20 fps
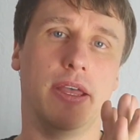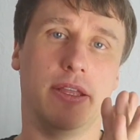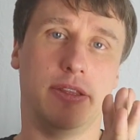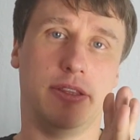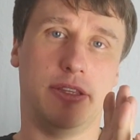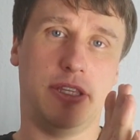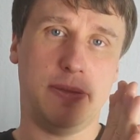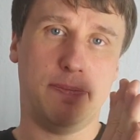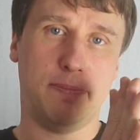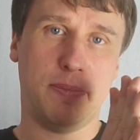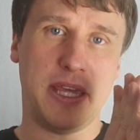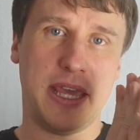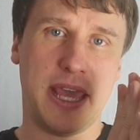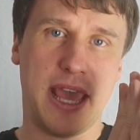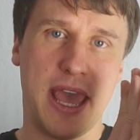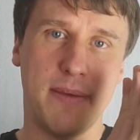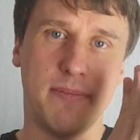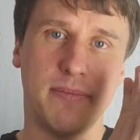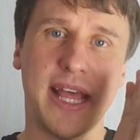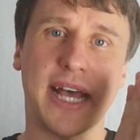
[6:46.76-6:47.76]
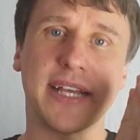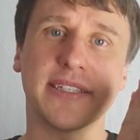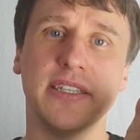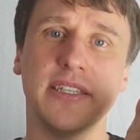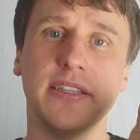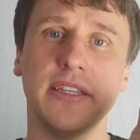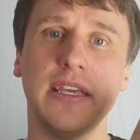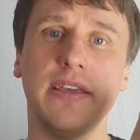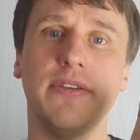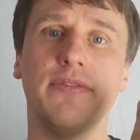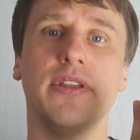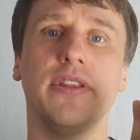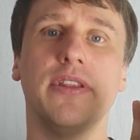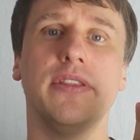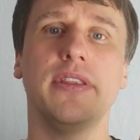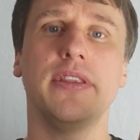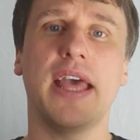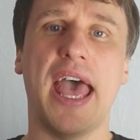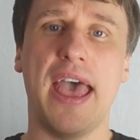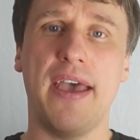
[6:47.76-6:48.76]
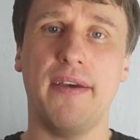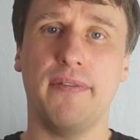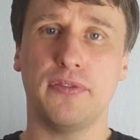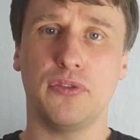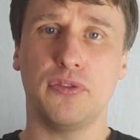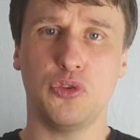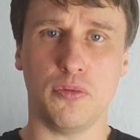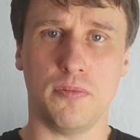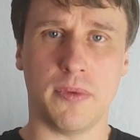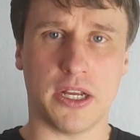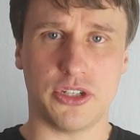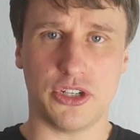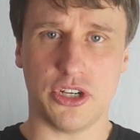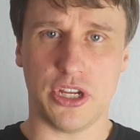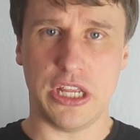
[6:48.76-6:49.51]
the PM doesn't even have too much